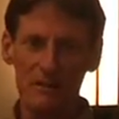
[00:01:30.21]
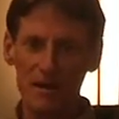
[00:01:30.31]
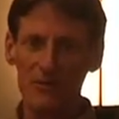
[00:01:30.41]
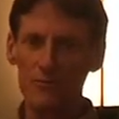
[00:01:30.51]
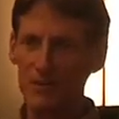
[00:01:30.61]

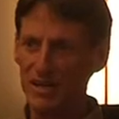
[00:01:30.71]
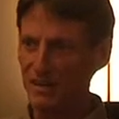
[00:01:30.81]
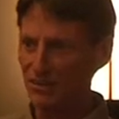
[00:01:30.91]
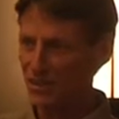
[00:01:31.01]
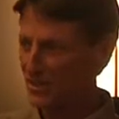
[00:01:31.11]
About 3
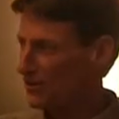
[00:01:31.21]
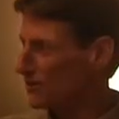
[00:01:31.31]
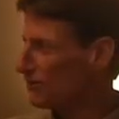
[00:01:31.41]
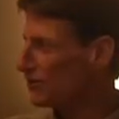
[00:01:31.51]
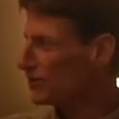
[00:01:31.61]
years ago,
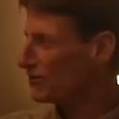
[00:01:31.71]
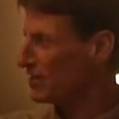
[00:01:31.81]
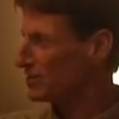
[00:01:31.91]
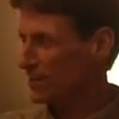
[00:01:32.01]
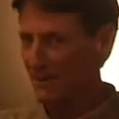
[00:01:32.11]
the
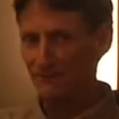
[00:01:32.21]
fisheries